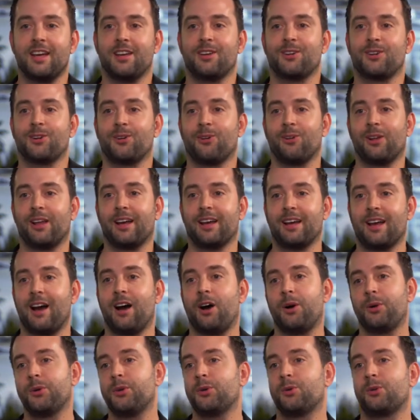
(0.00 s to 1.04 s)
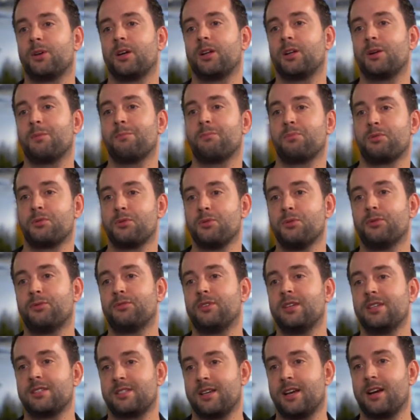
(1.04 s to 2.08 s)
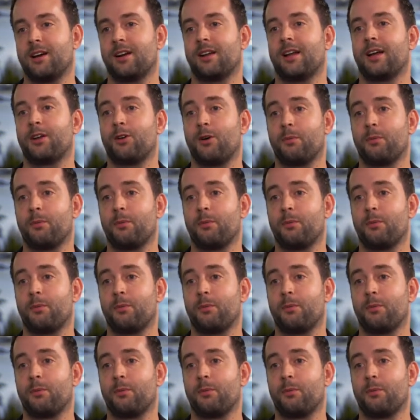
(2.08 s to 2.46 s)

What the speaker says: you know, like how you can improve these airline